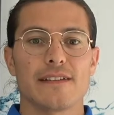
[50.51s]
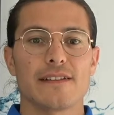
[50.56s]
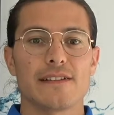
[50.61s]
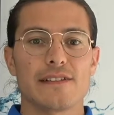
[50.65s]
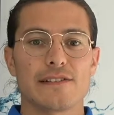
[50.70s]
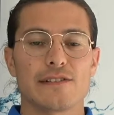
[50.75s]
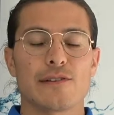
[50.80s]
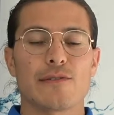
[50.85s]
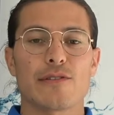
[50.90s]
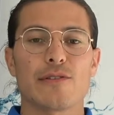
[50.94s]

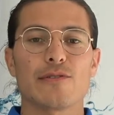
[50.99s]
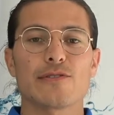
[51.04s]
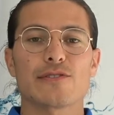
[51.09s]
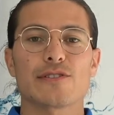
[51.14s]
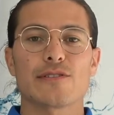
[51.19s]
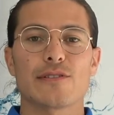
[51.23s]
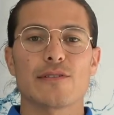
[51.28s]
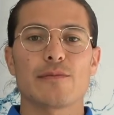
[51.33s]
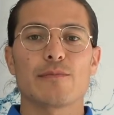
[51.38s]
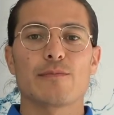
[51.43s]
So
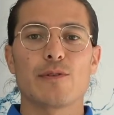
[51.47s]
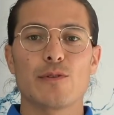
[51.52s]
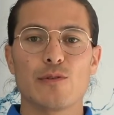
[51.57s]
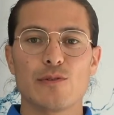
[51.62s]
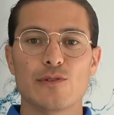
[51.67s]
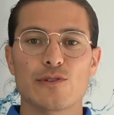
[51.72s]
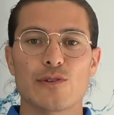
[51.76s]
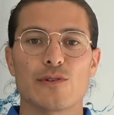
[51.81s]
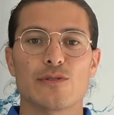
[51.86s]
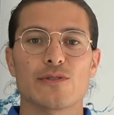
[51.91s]
those
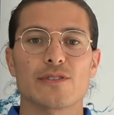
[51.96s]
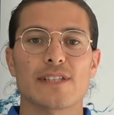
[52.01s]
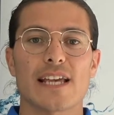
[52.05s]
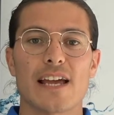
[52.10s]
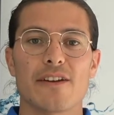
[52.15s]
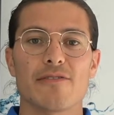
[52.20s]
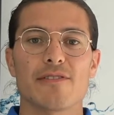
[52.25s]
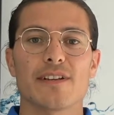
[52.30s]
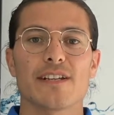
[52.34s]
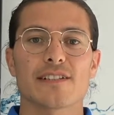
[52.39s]
blue zones
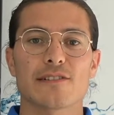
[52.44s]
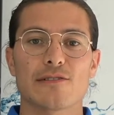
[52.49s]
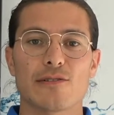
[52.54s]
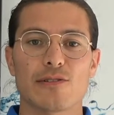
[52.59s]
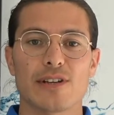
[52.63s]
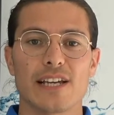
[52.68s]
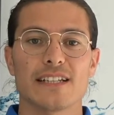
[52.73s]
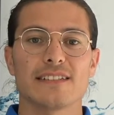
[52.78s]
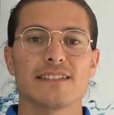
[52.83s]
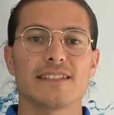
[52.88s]
areas
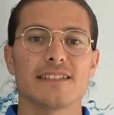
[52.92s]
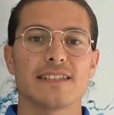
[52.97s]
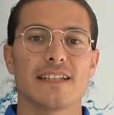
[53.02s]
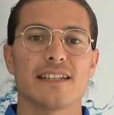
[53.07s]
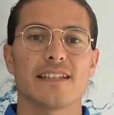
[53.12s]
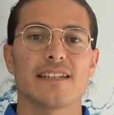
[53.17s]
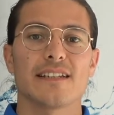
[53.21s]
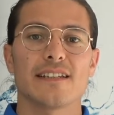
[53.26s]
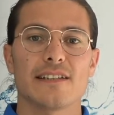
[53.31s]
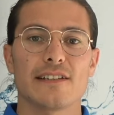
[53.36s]
located
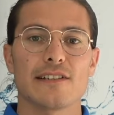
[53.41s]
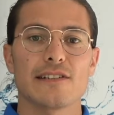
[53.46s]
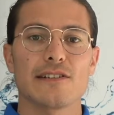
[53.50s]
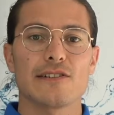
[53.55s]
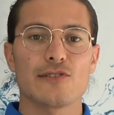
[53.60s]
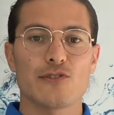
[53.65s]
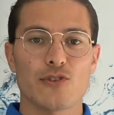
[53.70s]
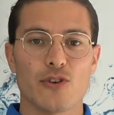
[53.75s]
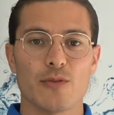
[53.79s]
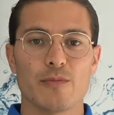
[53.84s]
in
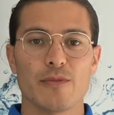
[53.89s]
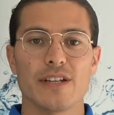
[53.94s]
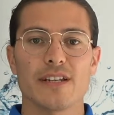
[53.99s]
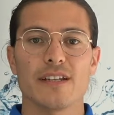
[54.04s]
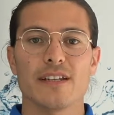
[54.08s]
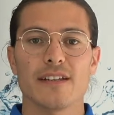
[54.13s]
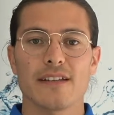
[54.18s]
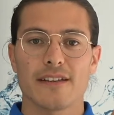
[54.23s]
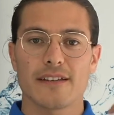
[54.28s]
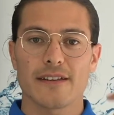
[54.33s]

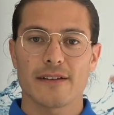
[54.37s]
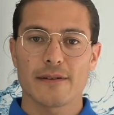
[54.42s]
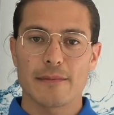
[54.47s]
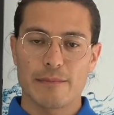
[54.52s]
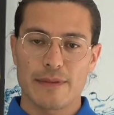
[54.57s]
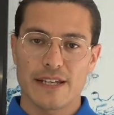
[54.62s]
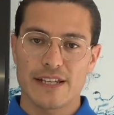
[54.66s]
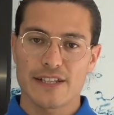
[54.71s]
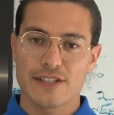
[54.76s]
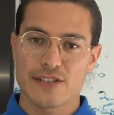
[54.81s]
Germany,
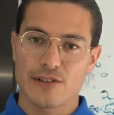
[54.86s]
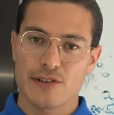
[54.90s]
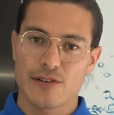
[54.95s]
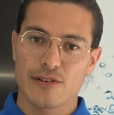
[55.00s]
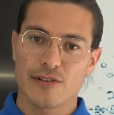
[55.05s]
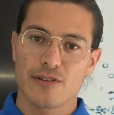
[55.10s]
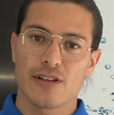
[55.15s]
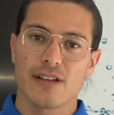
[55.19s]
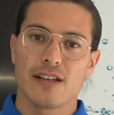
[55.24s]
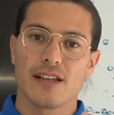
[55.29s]

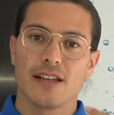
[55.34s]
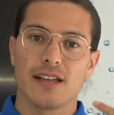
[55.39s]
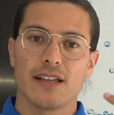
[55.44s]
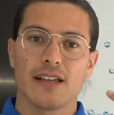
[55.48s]
Mexico,